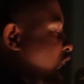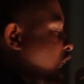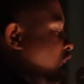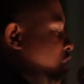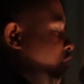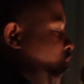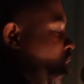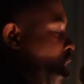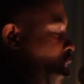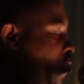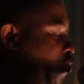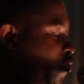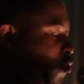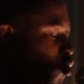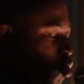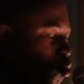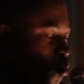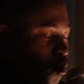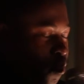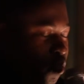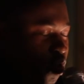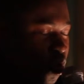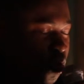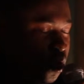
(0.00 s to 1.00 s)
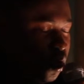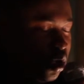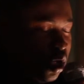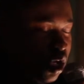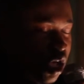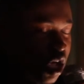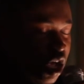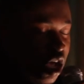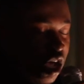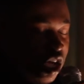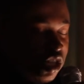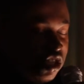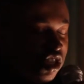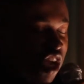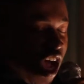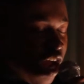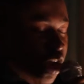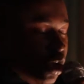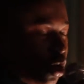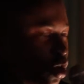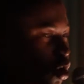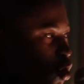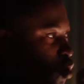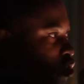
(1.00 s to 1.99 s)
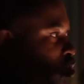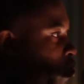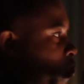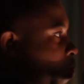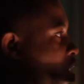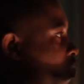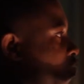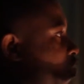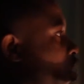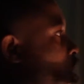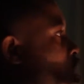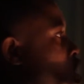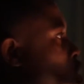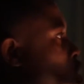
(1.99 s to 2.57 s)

I have it, I feel broke. Trying to close up every